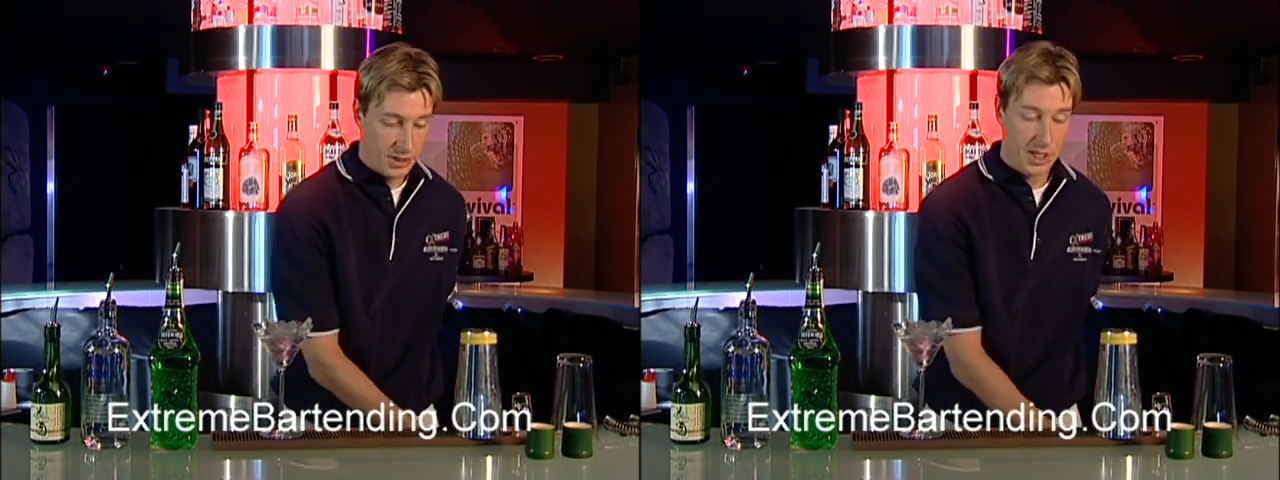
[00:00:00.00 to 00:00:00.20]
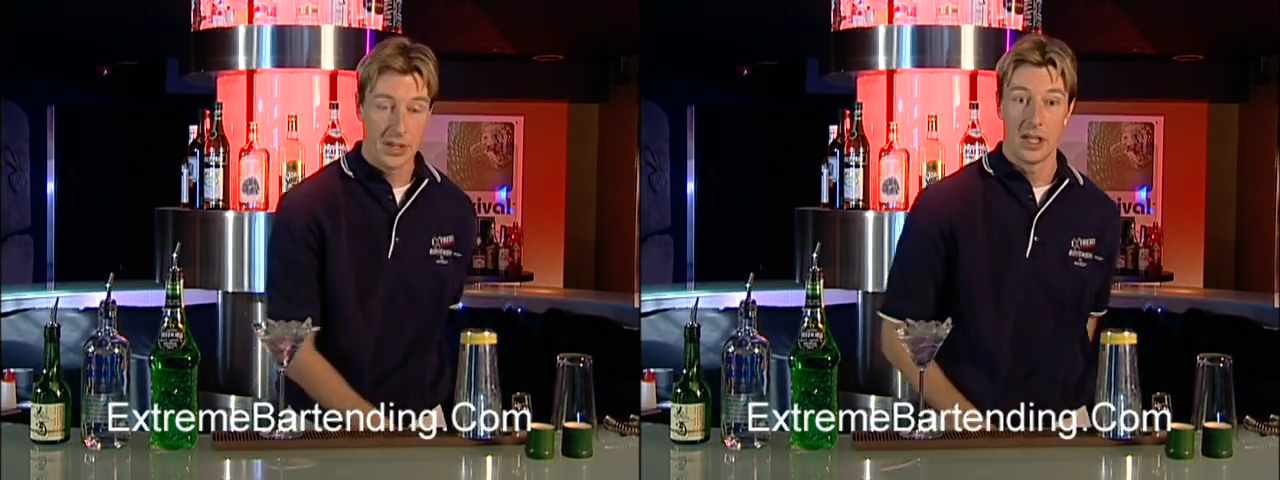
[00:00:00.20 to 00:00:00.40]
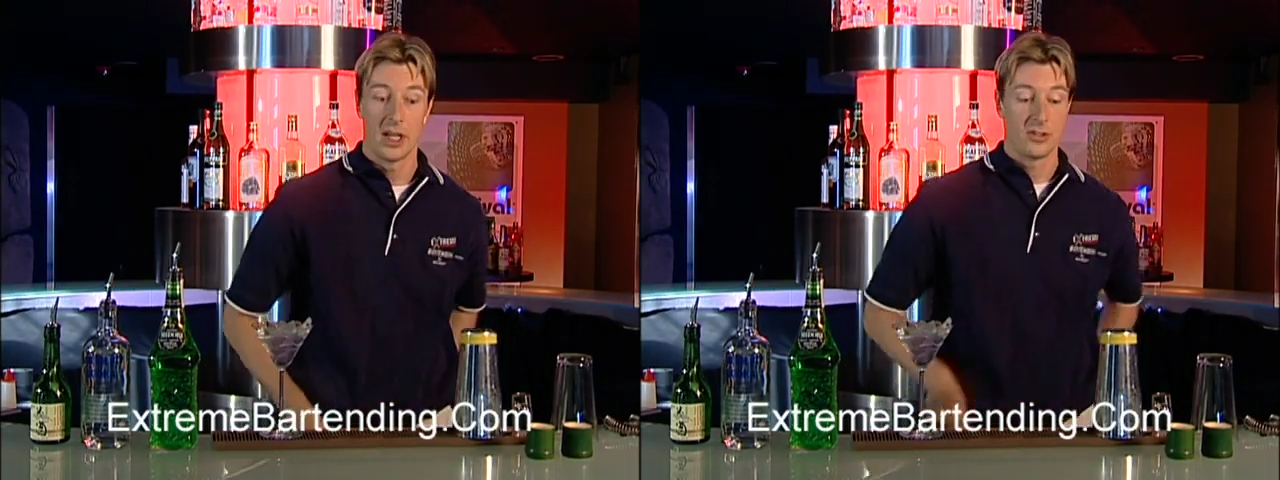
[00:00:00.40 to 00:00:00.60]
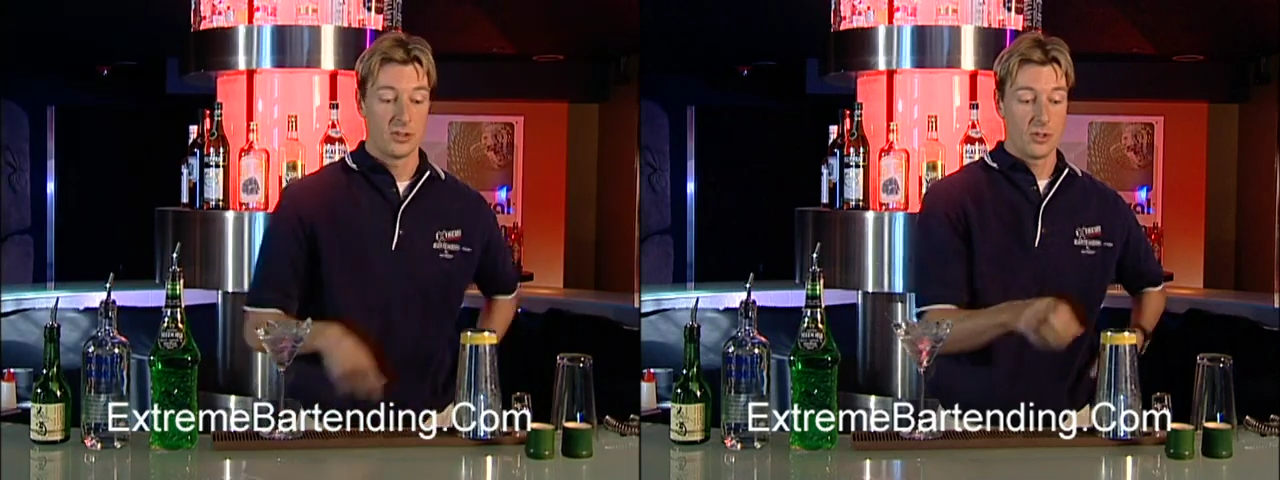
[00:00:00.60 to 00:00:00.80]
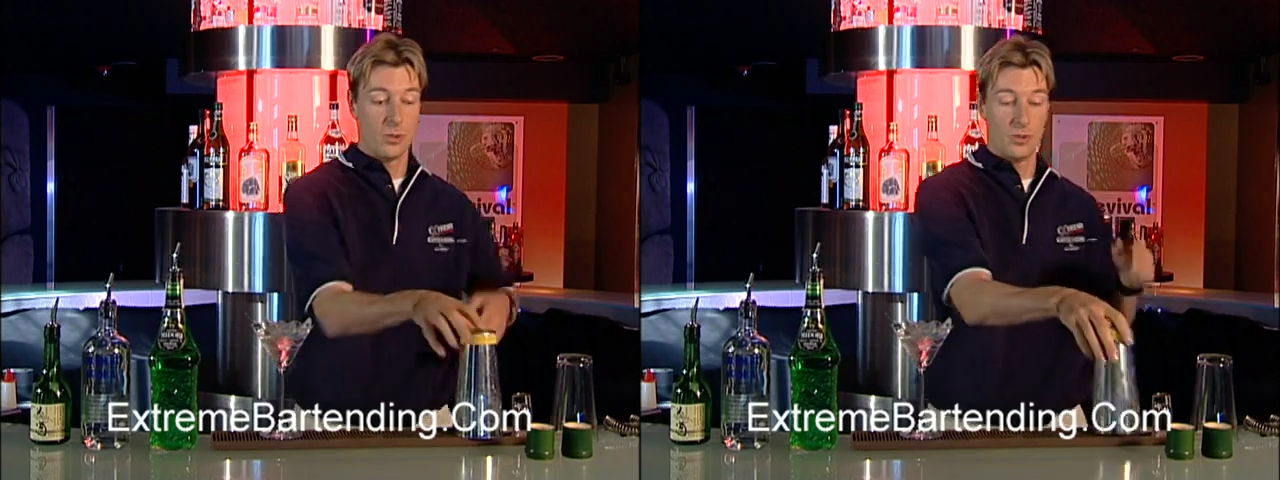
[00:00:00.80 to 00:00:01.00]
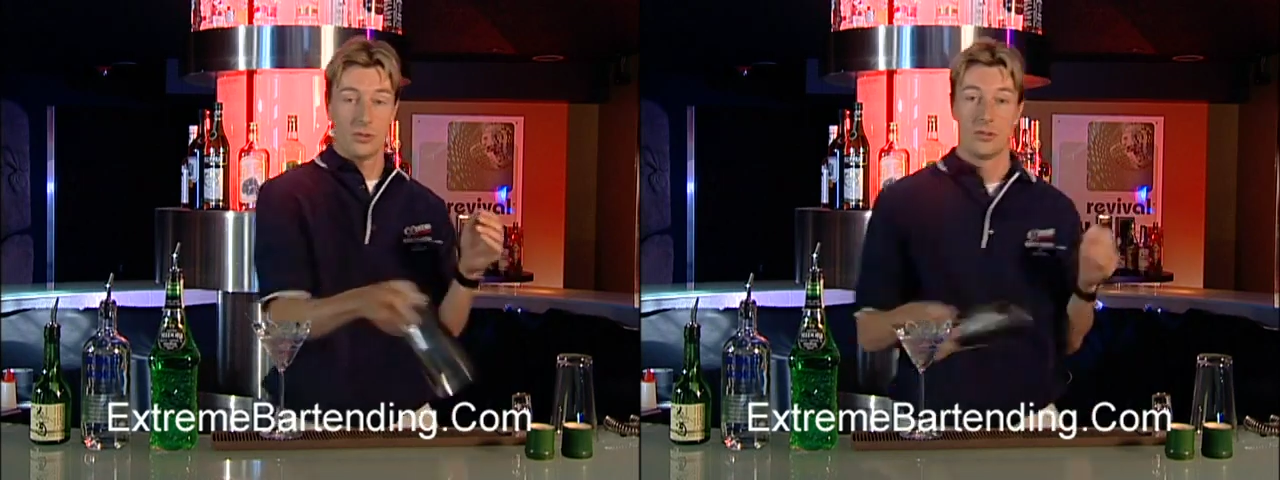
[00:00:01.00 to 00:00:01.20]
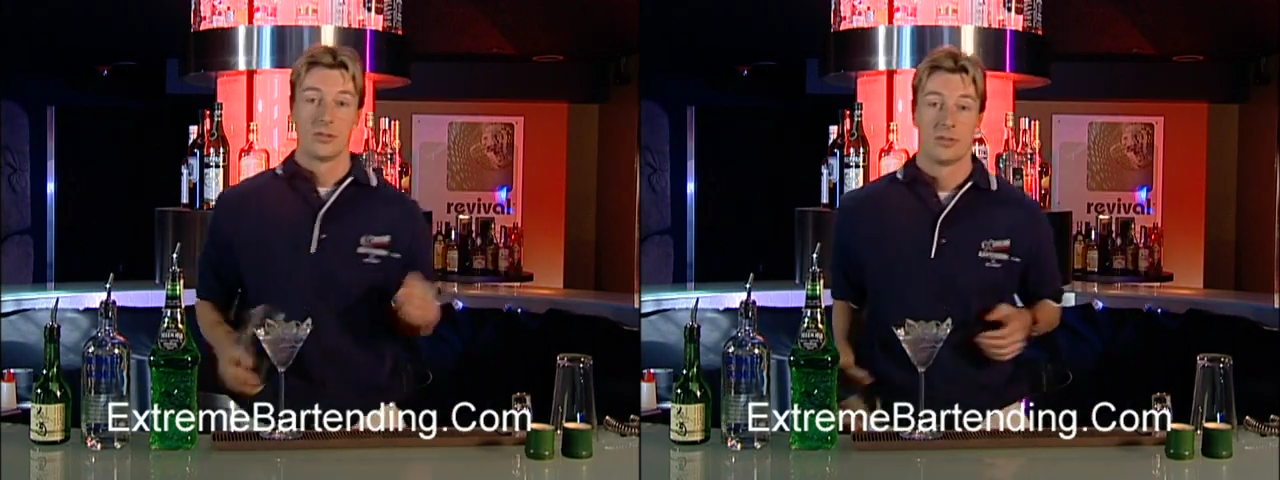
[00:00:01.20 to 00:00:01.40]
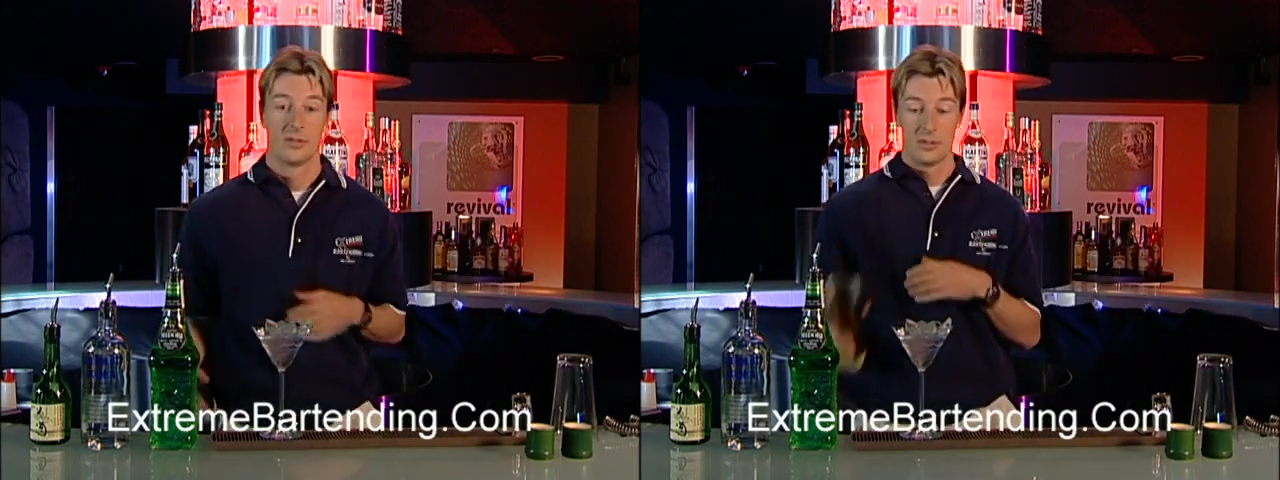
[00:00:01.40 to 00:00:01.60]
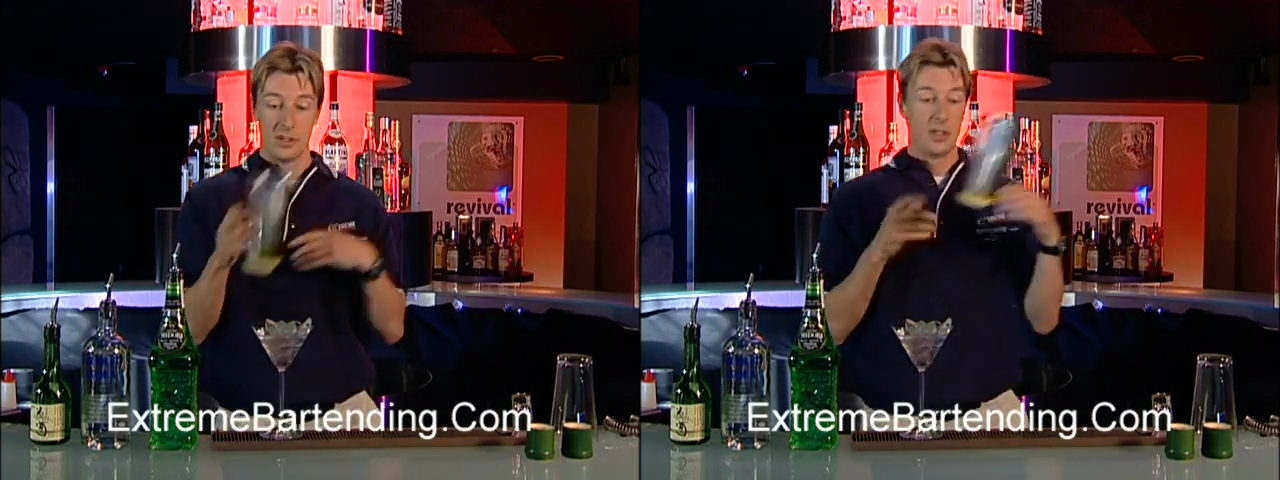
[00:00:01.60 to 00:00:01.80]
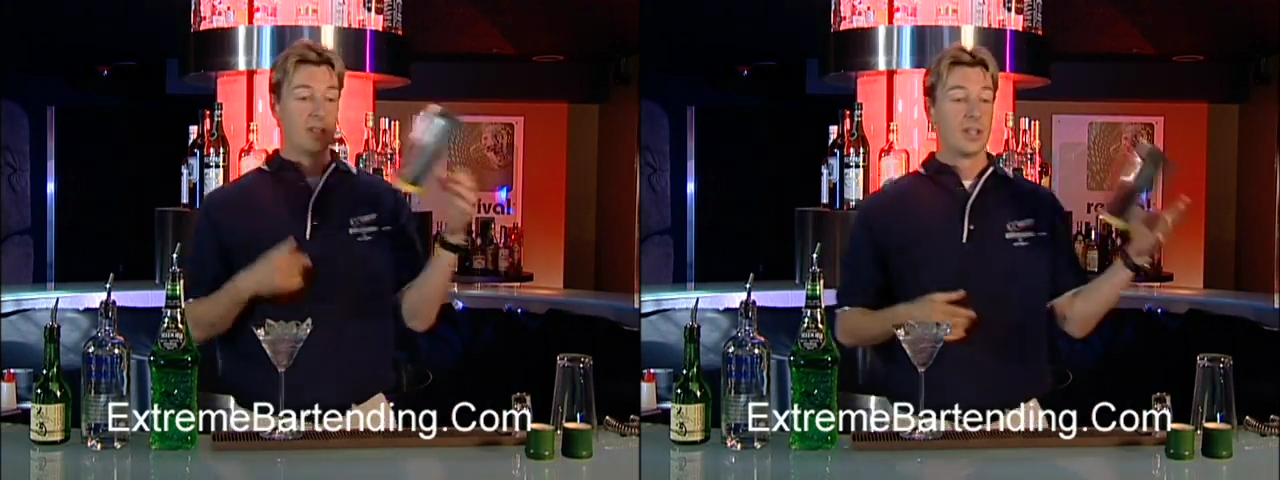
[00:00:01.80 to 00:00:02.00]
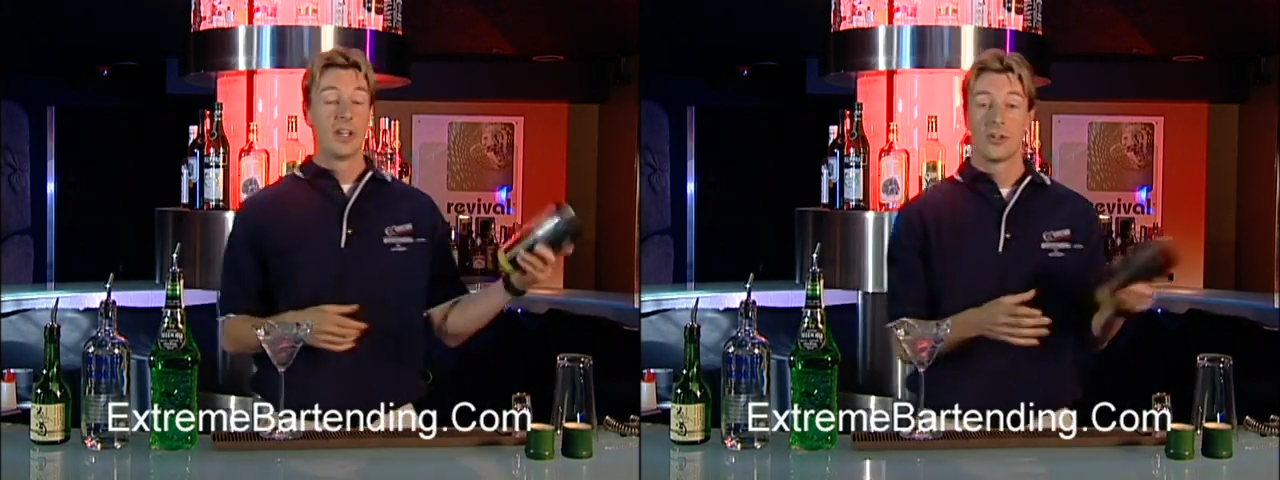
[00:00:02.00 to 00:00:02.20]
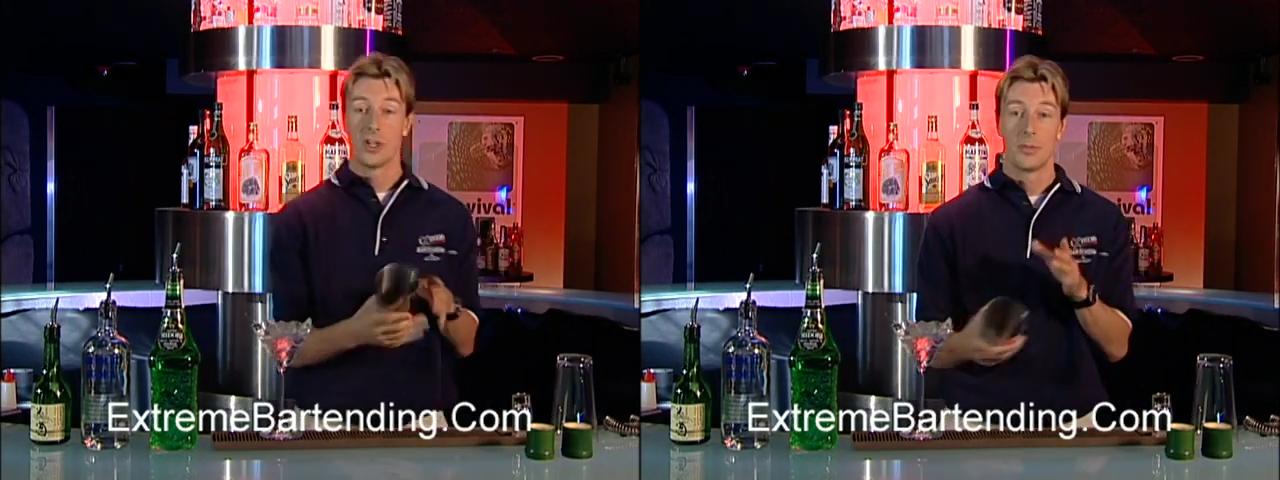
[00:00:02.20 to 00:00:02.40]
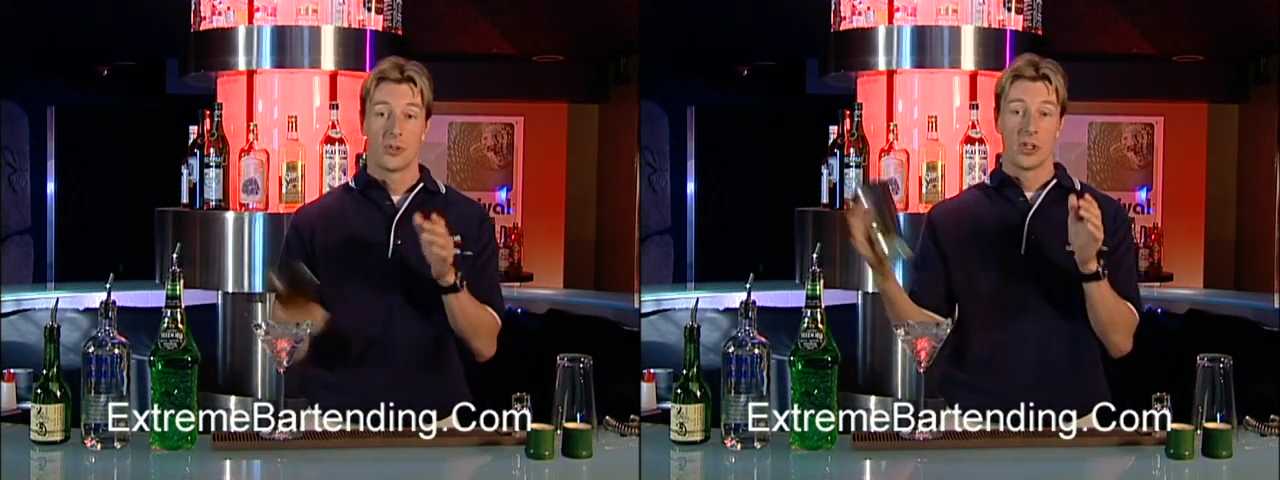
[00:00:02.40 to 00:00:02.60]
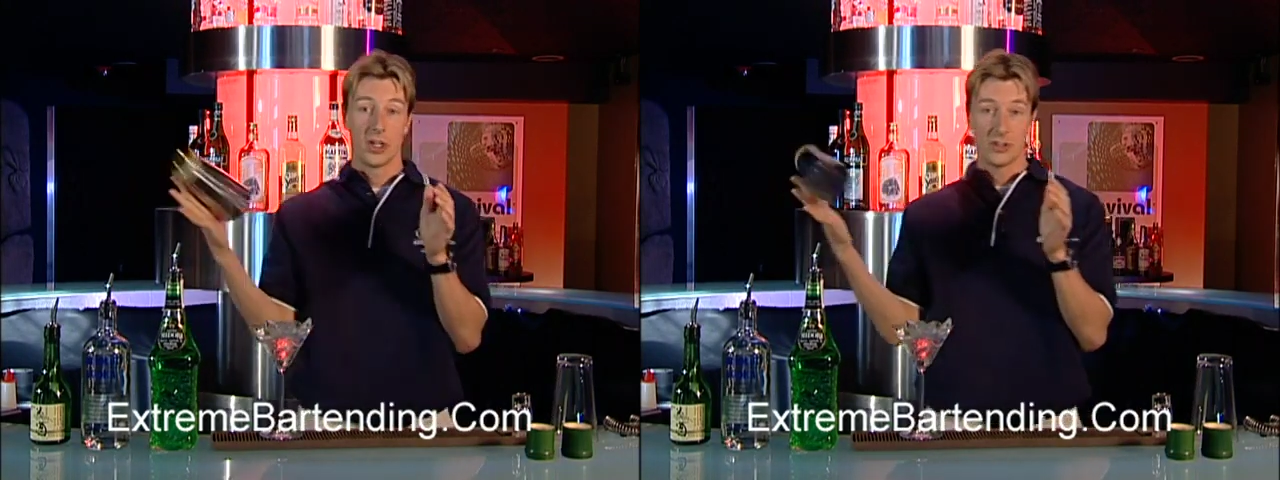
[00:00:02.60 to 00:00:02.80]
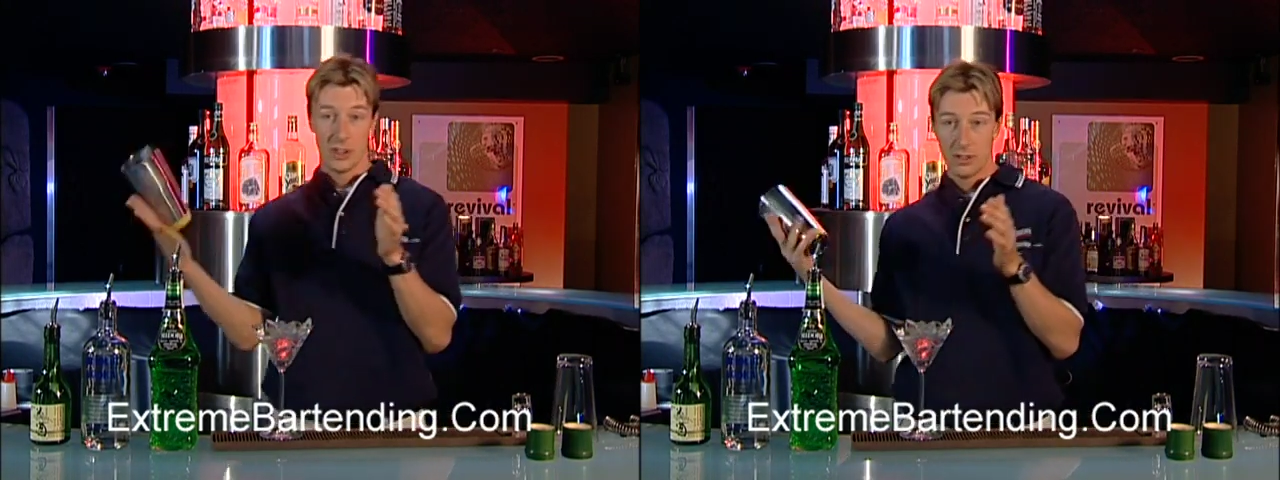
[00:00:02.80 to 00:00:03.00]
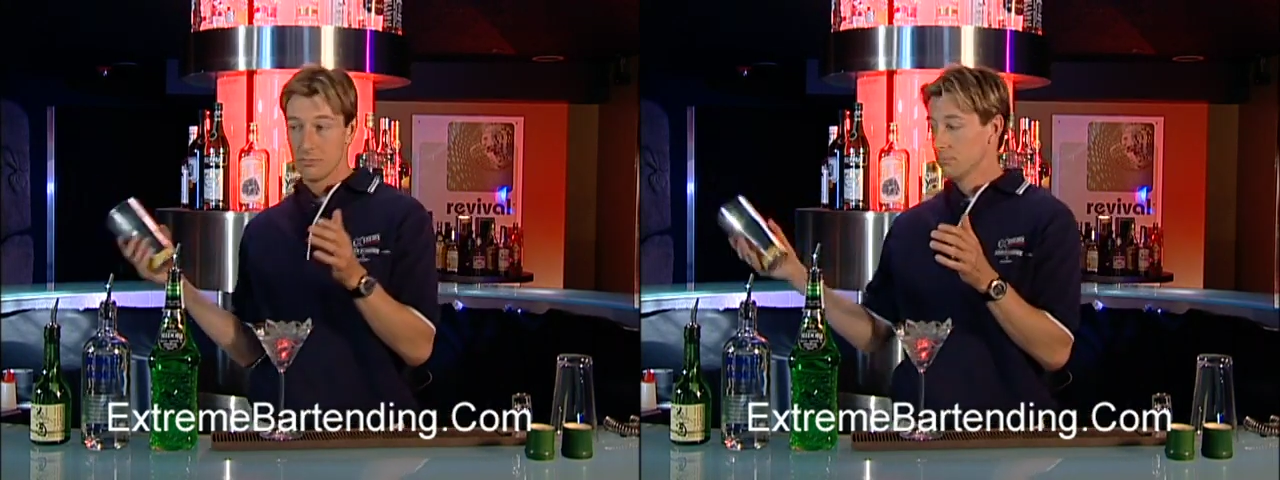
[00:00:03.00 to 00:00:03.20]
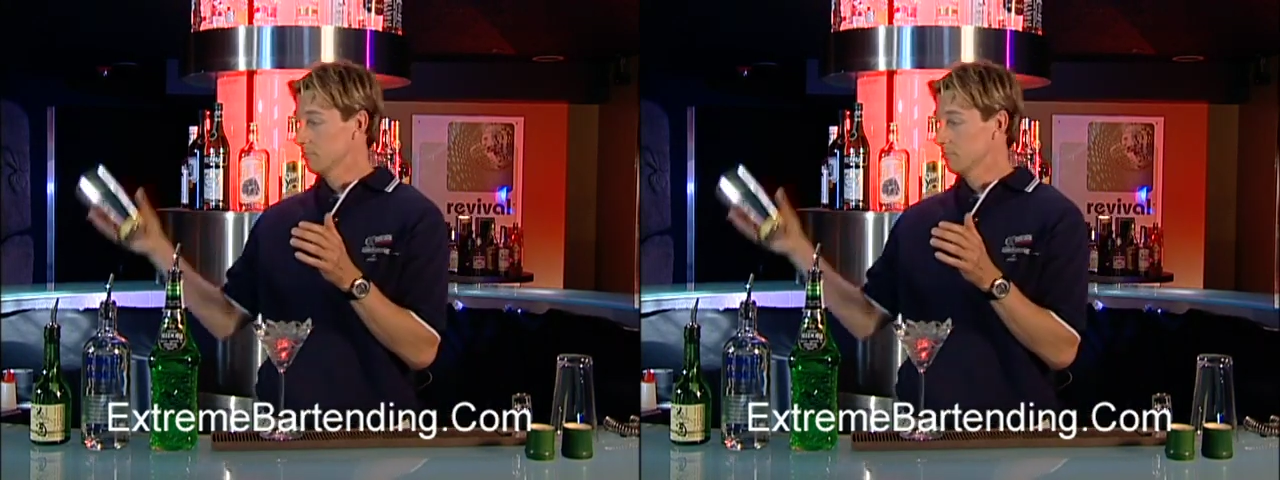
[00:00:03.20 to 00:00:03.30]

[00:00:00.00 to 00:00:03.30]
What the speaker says: get that nice and cold. All right. Grab your shaker tin.